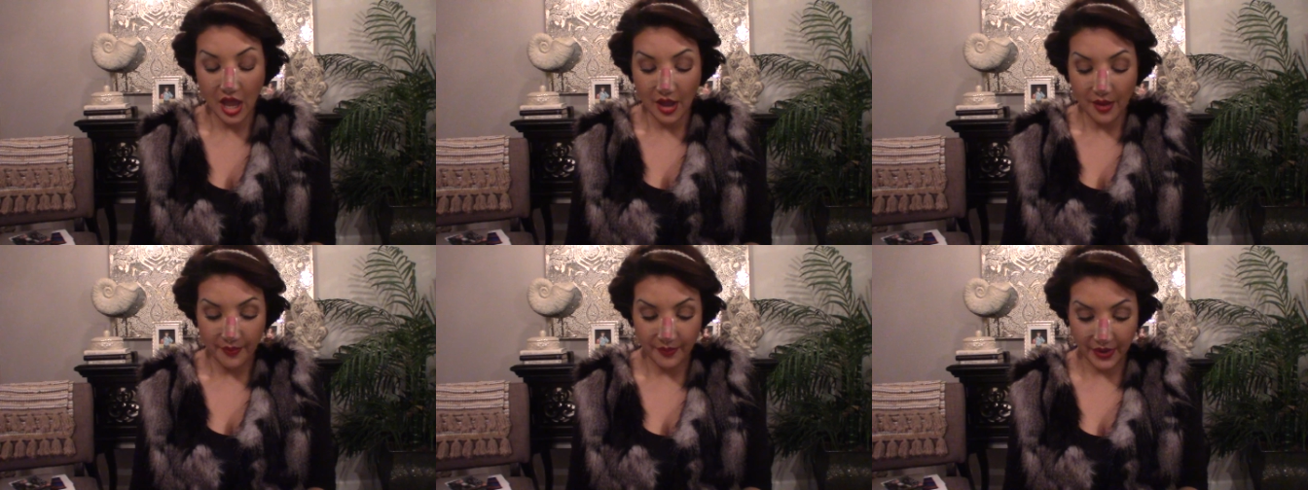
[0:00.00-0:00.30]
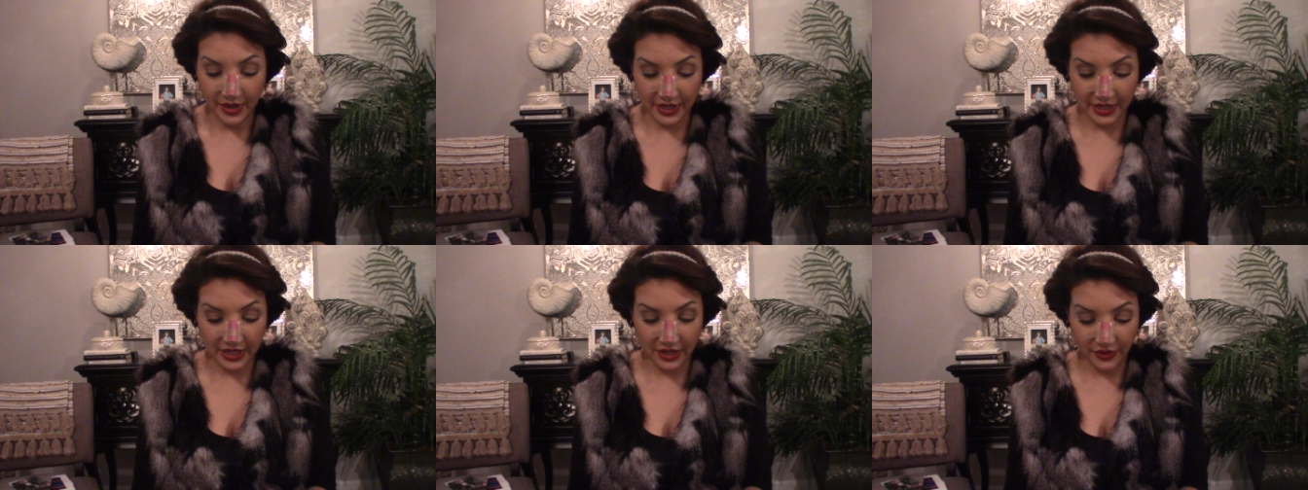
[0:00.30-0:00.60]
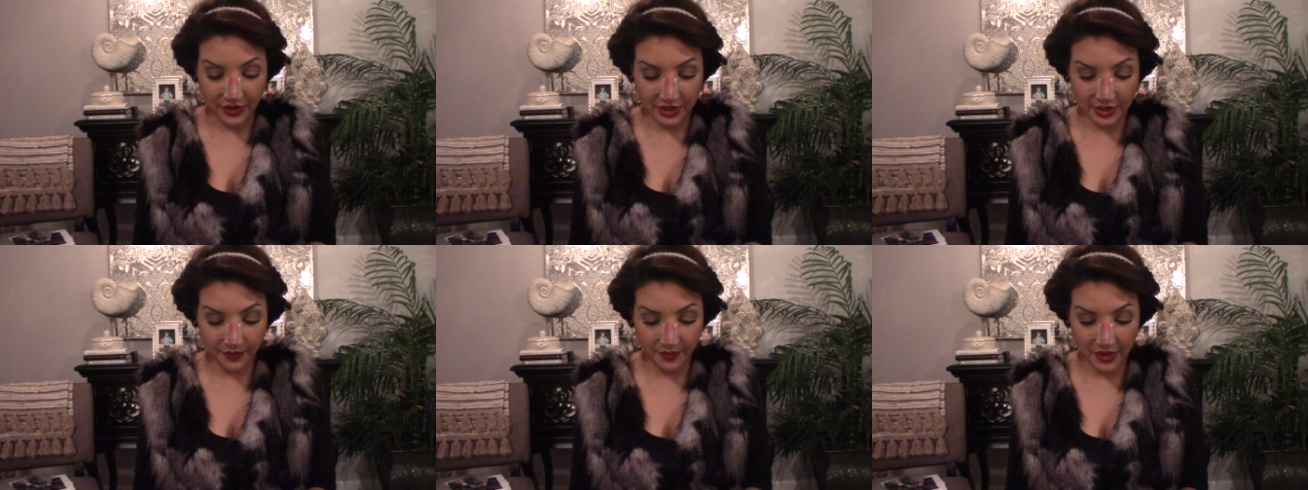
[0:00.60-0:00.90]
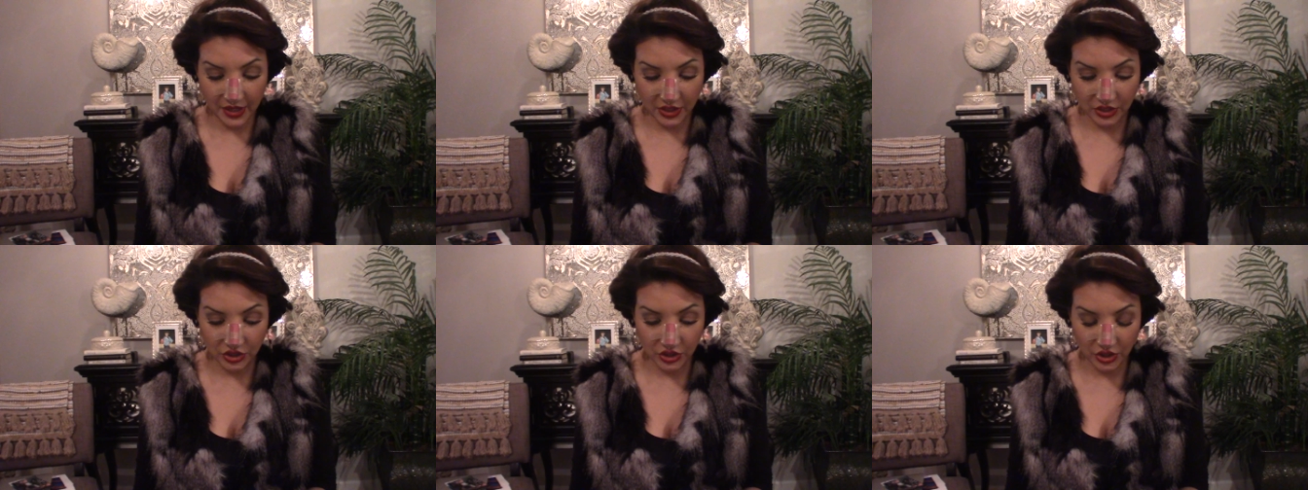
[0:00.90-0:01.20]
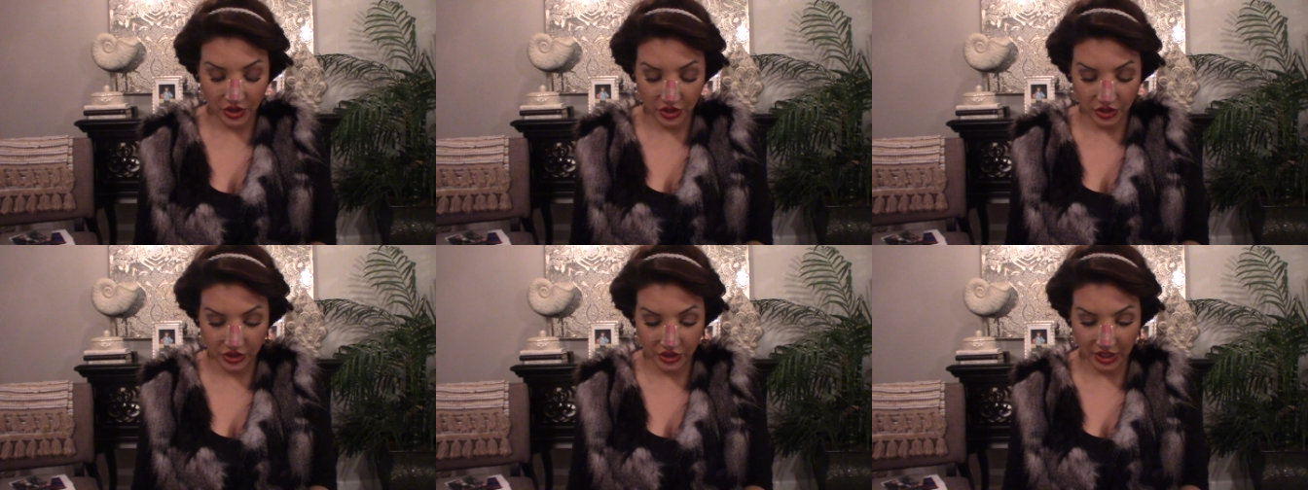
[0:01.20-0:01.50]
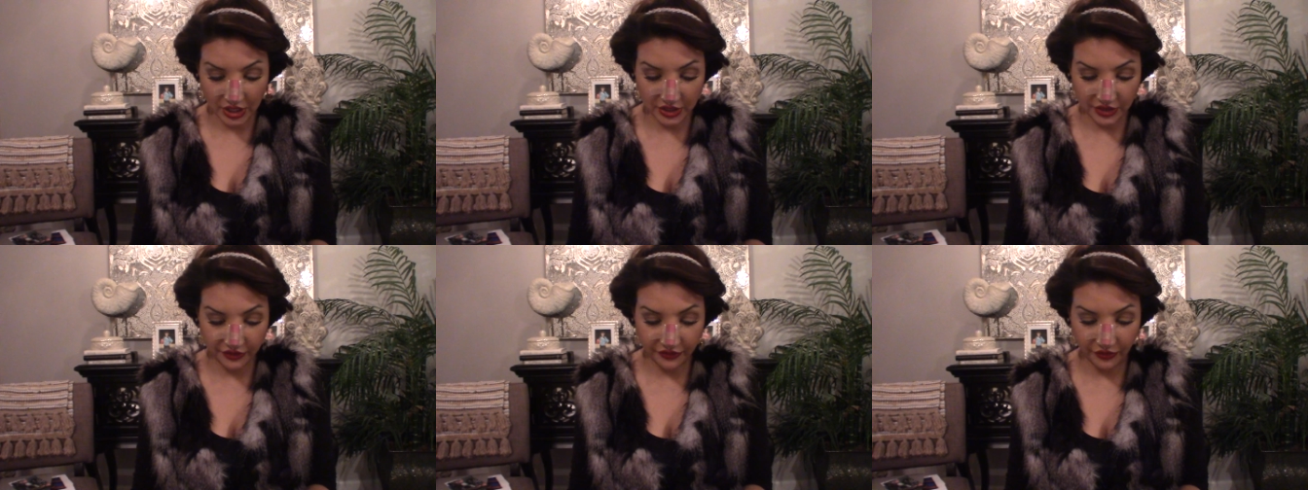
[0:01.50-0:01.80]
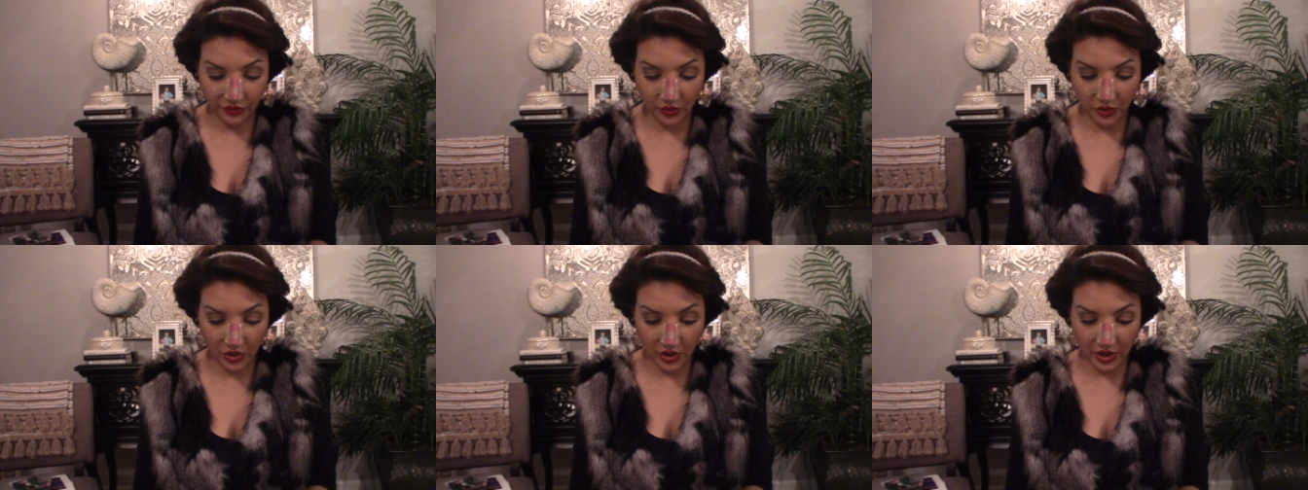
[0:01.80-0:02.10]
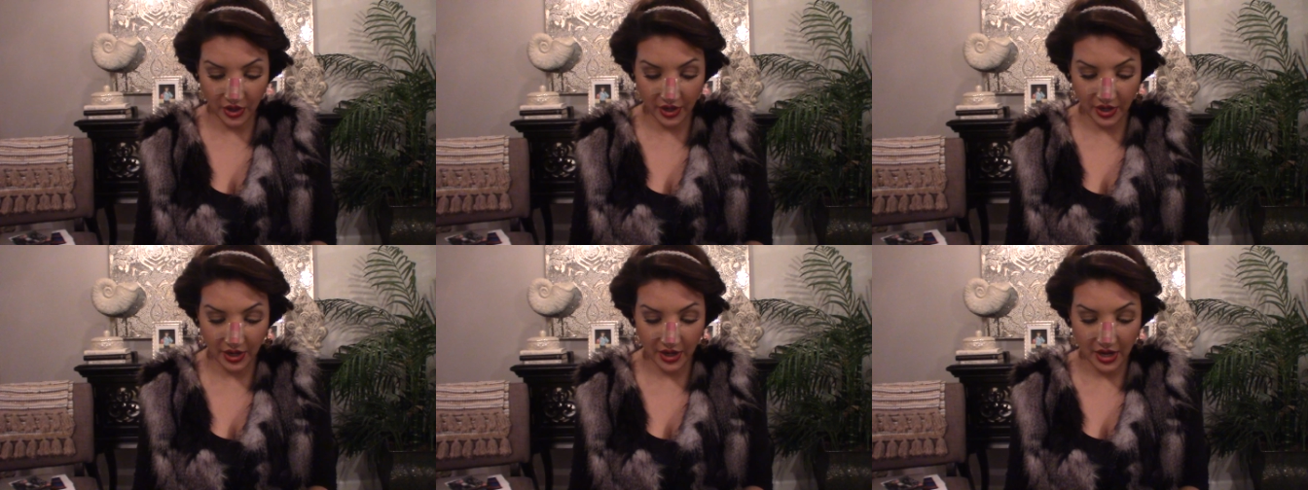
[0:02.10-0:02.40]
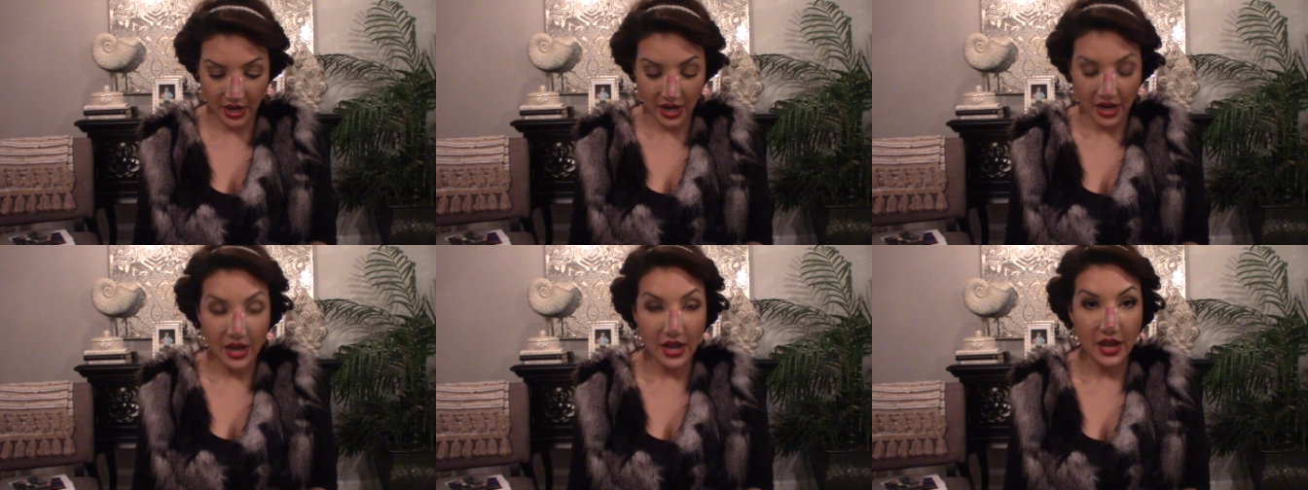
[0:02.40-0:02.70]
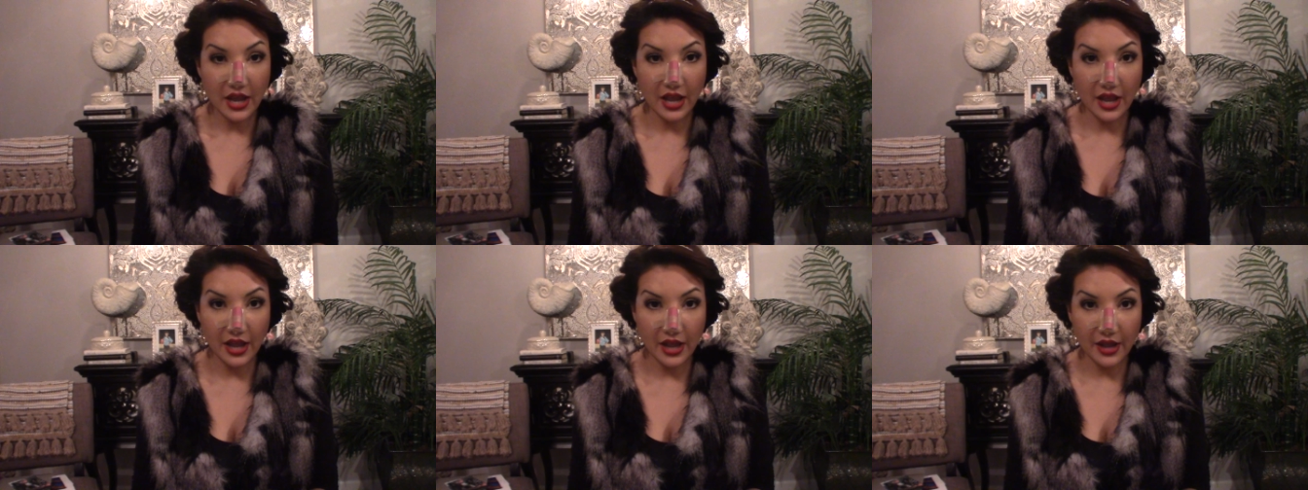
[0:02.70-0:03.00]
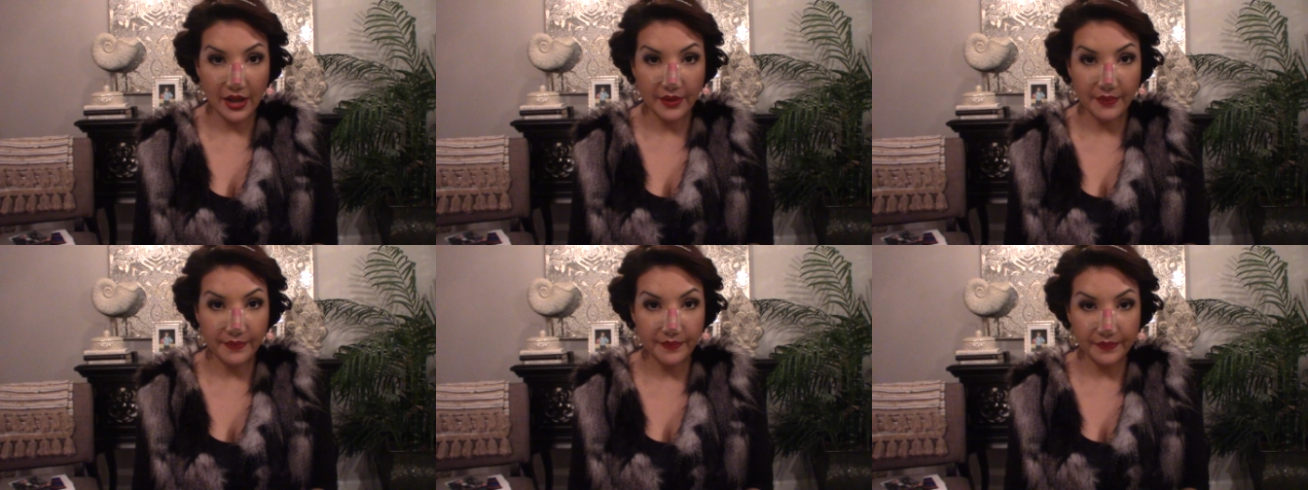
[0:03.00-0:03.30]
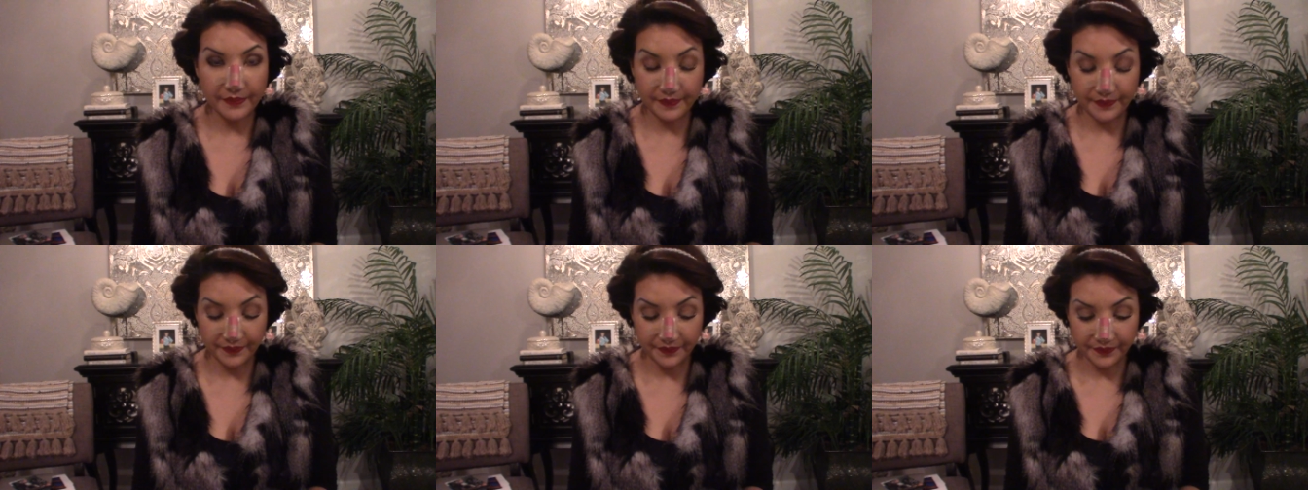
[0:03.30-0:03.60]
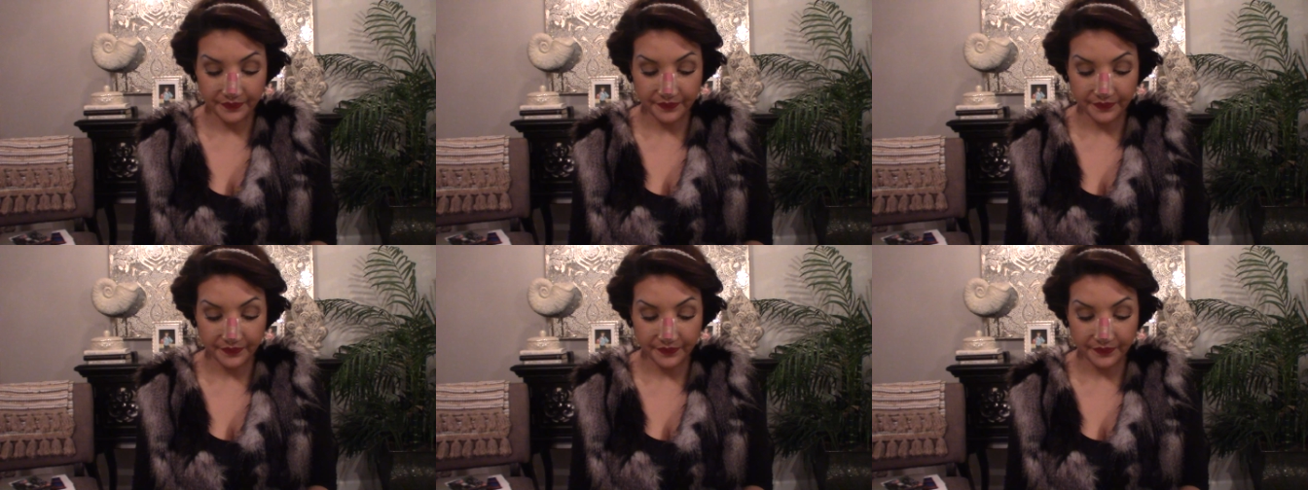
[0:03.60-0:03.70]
But here's a picture just for, I